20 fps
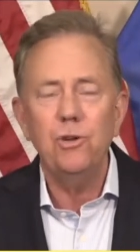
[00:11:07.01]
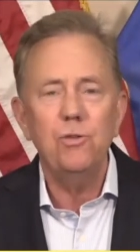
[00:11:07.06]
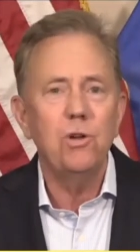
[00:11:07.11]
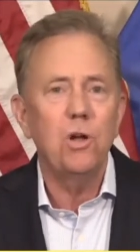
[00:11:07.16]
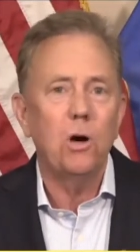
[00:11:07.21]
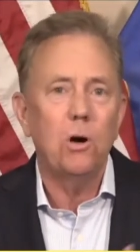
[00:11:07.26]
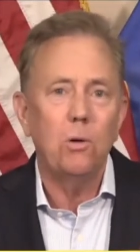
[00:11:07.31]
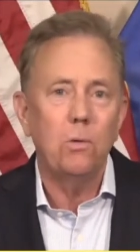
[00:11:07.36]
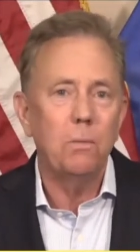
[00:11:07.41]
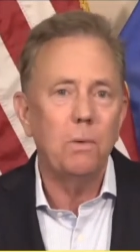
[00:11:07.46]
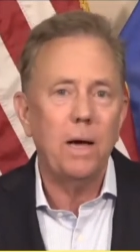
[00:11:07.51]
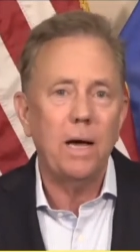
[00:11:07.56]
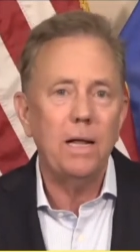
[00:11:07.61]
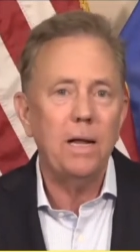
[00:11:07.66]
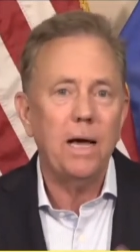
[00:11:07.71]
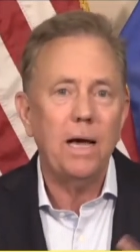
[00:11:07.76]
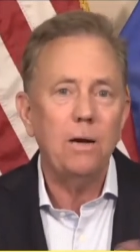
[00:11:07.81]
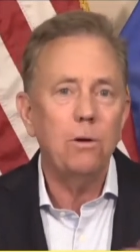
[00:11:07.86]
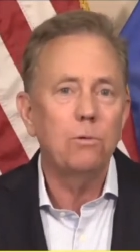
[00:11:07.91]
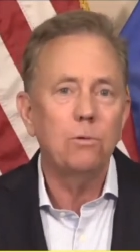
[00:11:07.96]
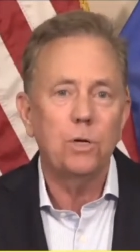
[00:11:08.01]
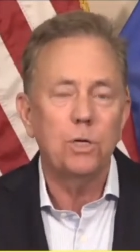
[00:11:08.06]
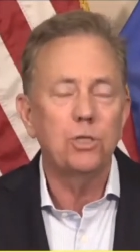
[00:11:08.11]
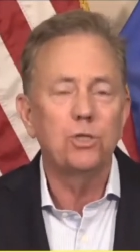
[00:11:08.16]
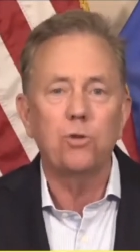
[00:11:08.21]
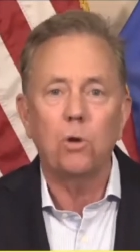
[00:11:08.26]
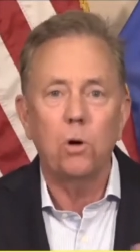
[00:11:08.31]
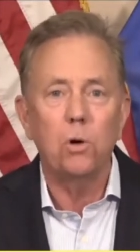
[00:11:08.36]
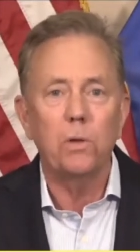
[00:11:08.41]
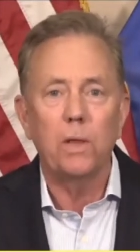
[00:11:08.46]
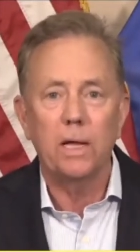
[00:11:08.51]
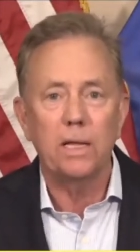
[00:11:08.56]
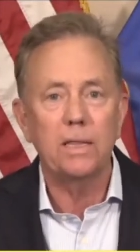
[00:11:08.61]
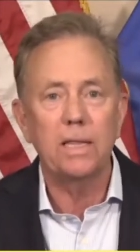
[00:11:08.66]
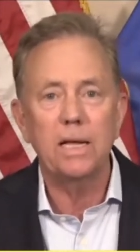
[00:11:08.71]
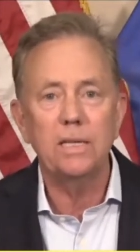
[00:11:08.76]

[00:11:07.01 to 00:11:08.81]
you know, I don't control that.